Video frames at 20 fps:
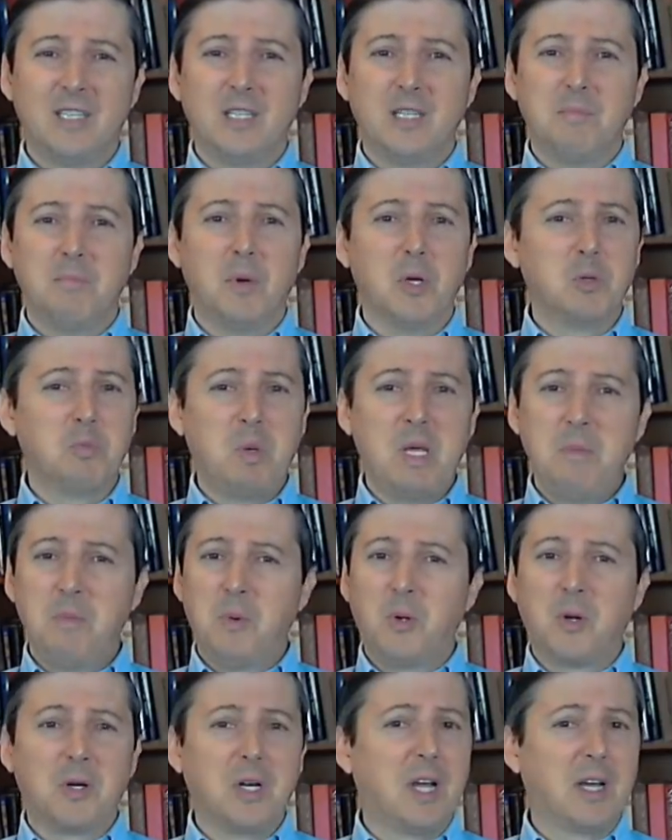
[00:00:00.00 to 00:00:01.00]
Most
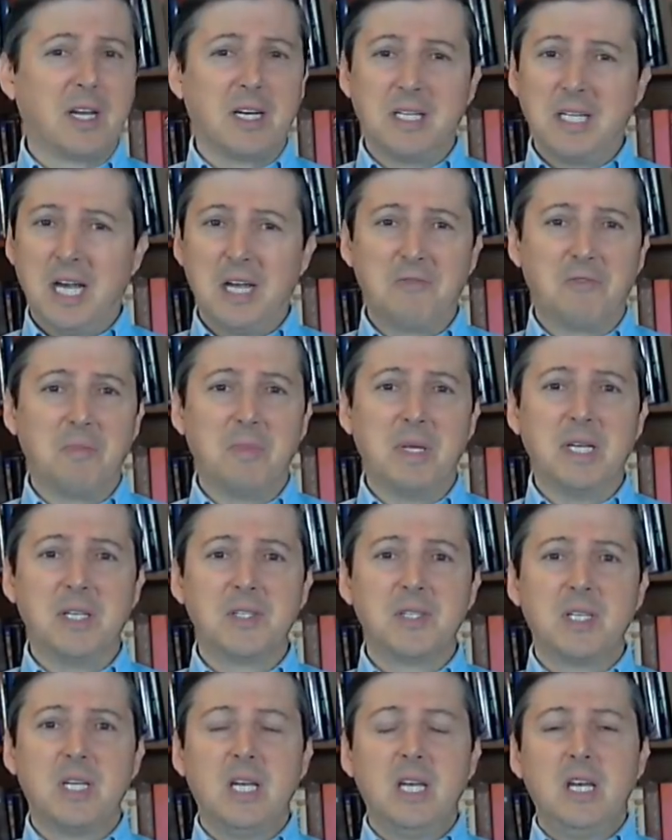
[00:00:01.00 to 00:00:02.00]
people are not going to die from
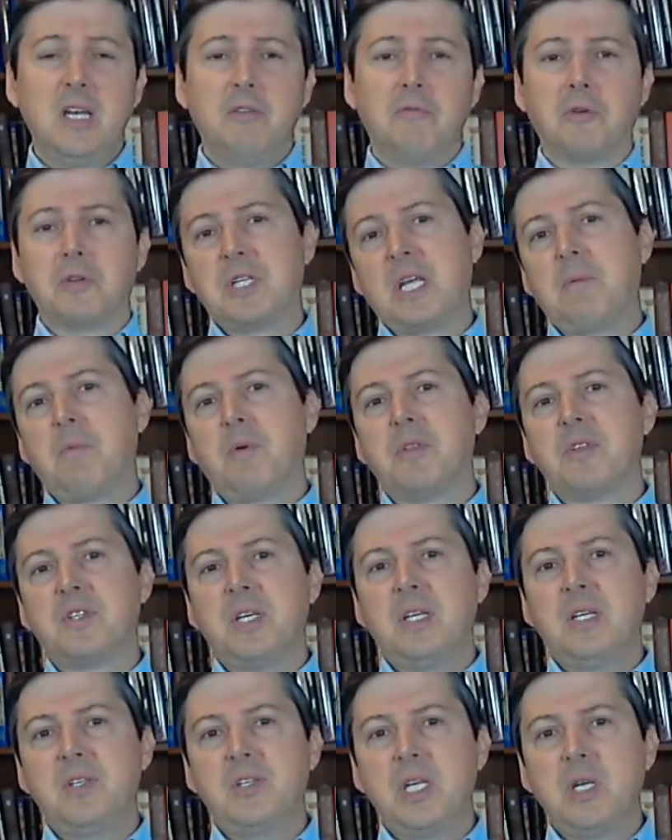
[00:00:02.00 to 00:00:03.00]
this. For example, the
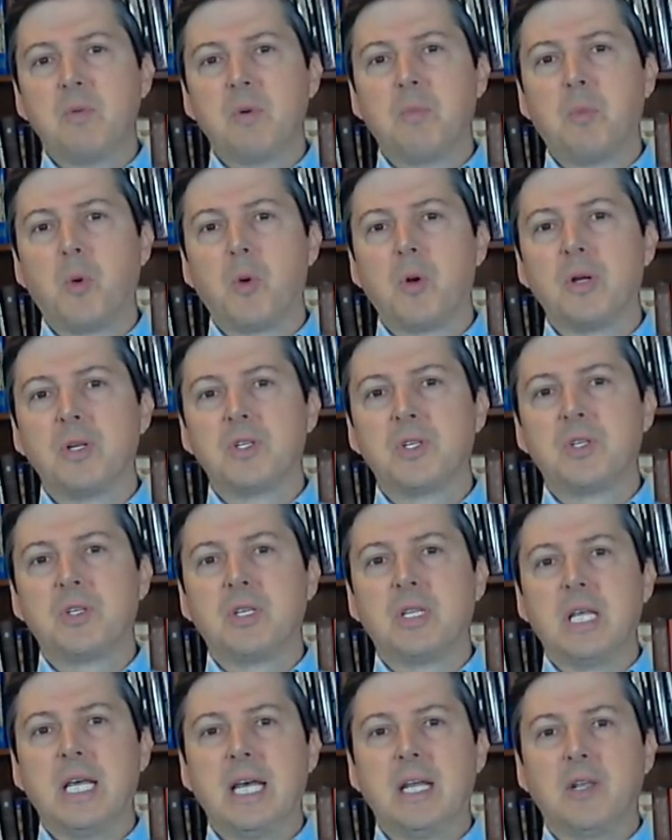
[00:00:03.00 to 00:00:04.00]
CDC reports
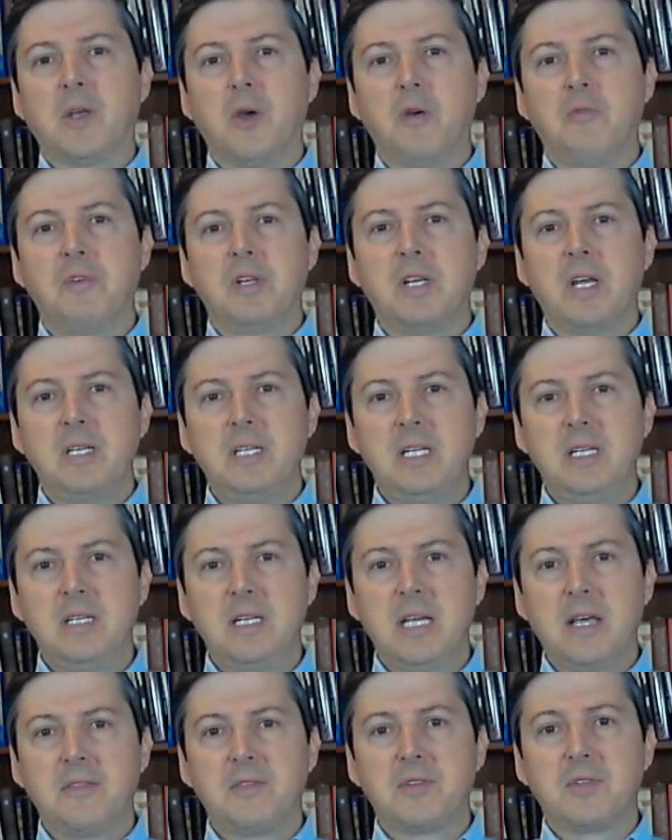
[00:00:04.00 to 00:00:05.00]
that COVID-19
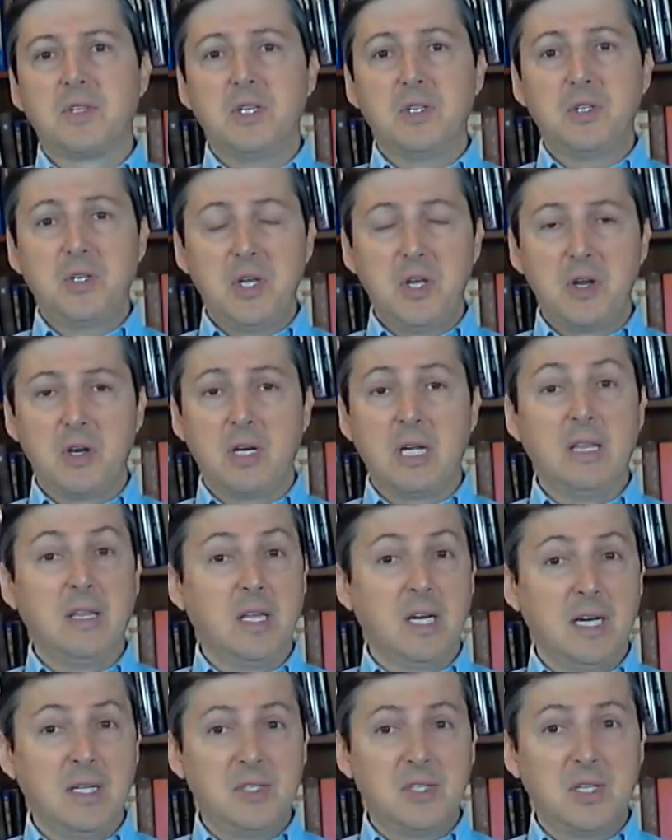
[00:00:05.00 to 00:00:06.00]
deaths this year in the
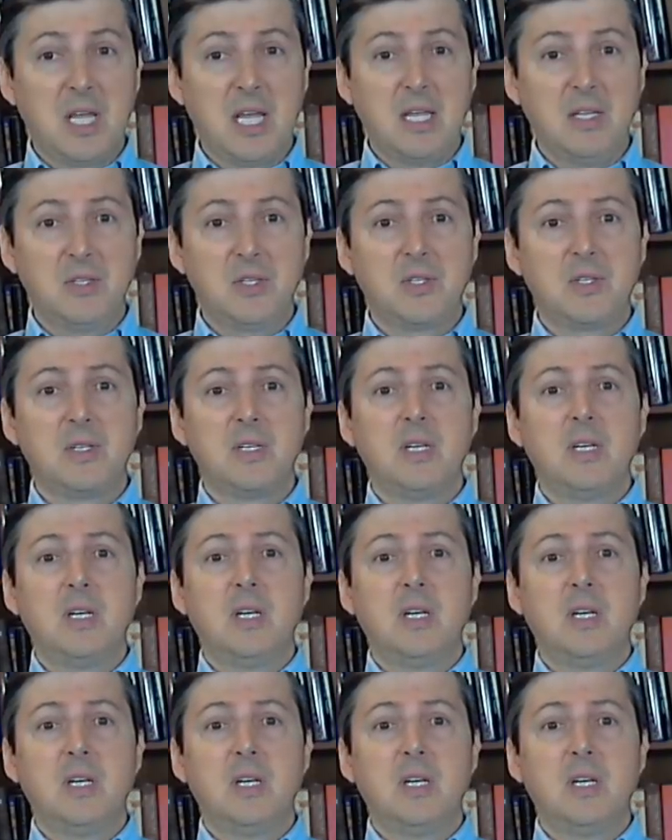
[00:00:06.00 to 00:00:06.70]
United States